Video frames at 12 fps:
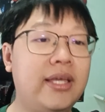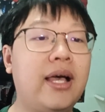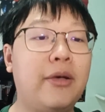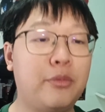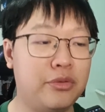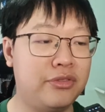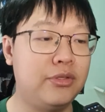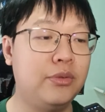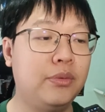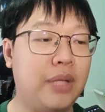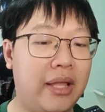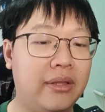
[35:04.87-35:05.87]
I will
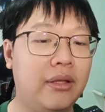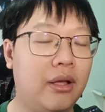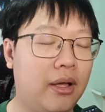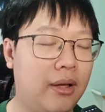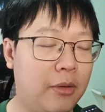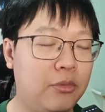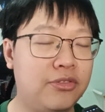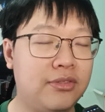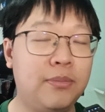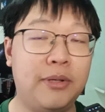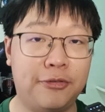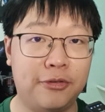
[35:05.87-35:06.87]

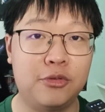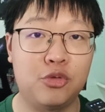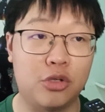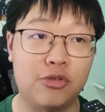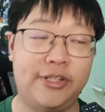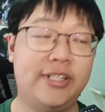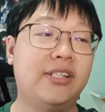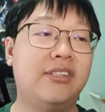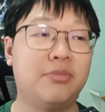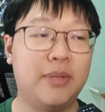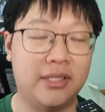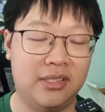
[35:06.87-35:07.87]
still prefer draw
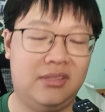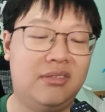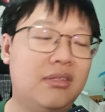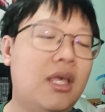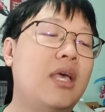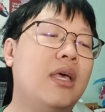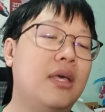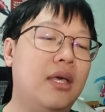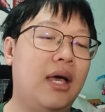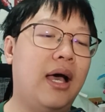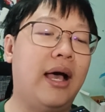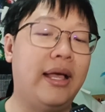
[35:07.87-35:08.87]
triggers, because
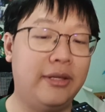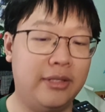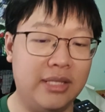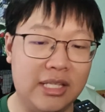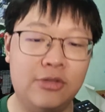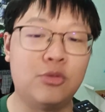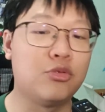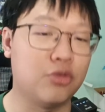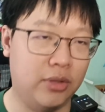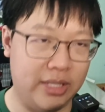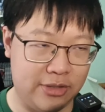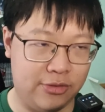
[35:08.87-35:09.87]
I need to
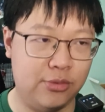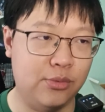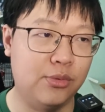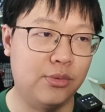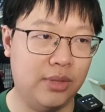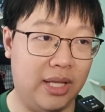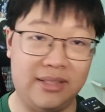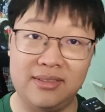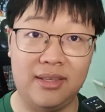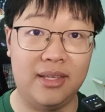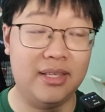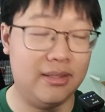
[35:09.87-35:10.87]
draw into like
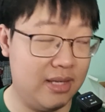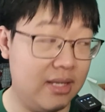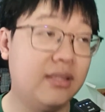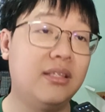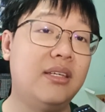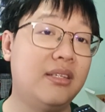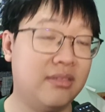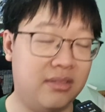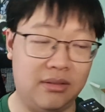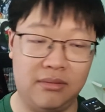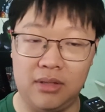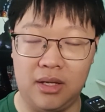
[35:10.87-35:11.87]
say Ignis in